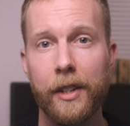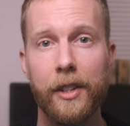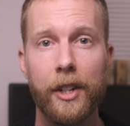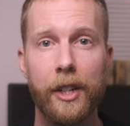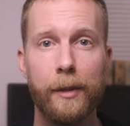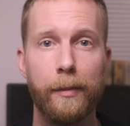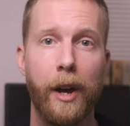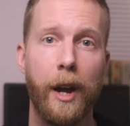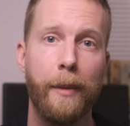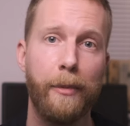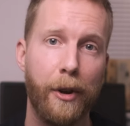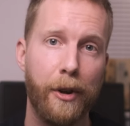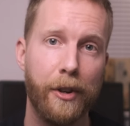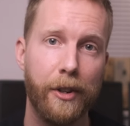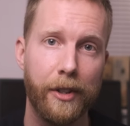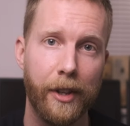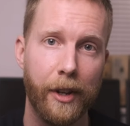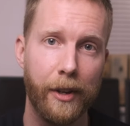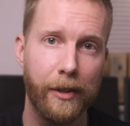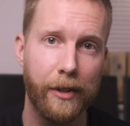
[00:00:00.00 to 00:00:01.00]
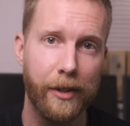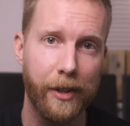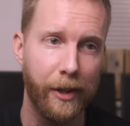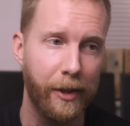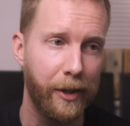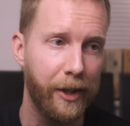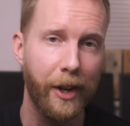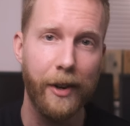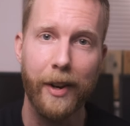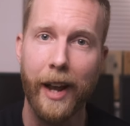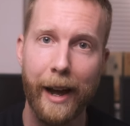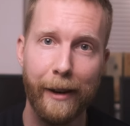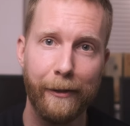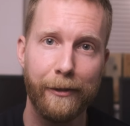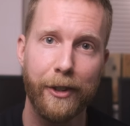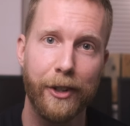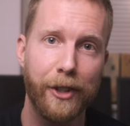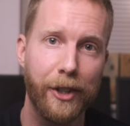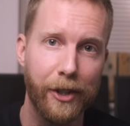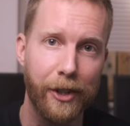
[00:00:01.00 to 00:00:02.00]
is just my approach though, so you don't have
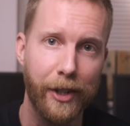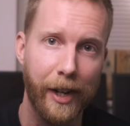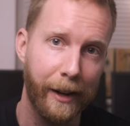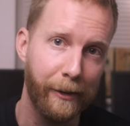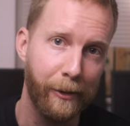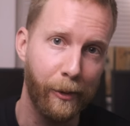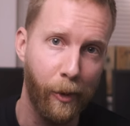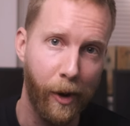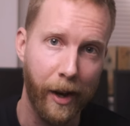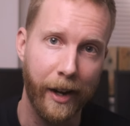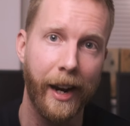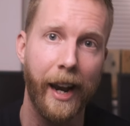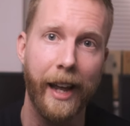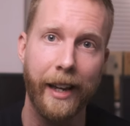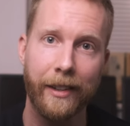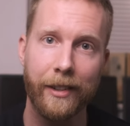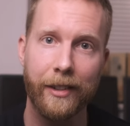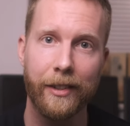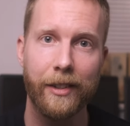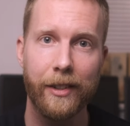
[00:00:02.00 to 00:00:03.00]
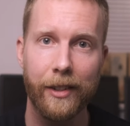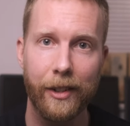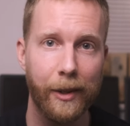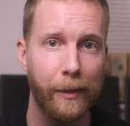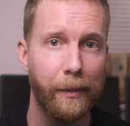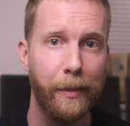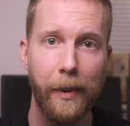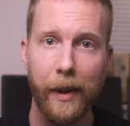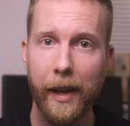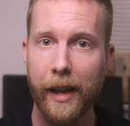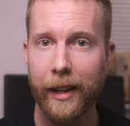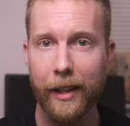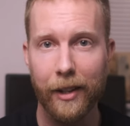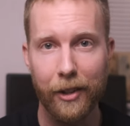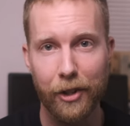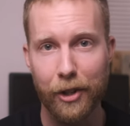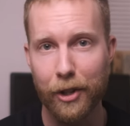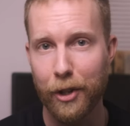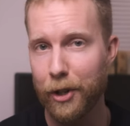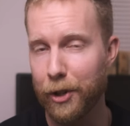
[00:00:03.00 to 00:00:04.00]
to just have one lens. You can pick
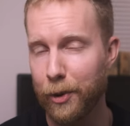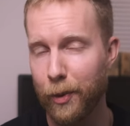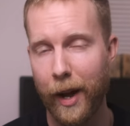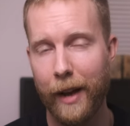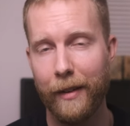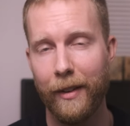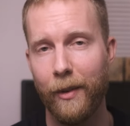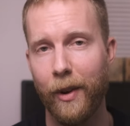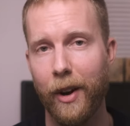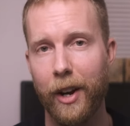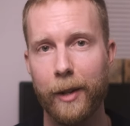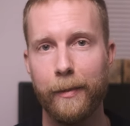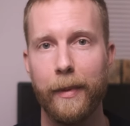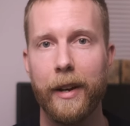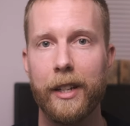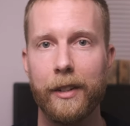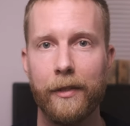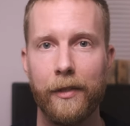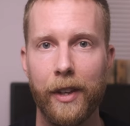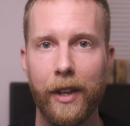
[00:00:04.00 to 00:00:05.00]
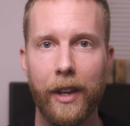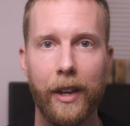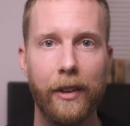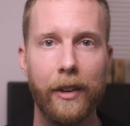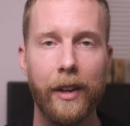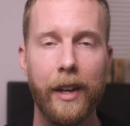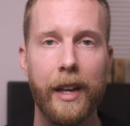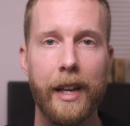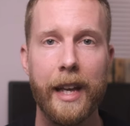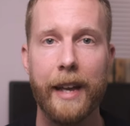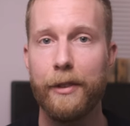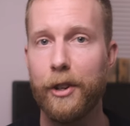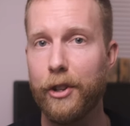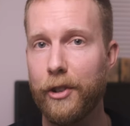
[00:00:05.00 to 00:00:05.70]
and choose whatever works best for you. If you're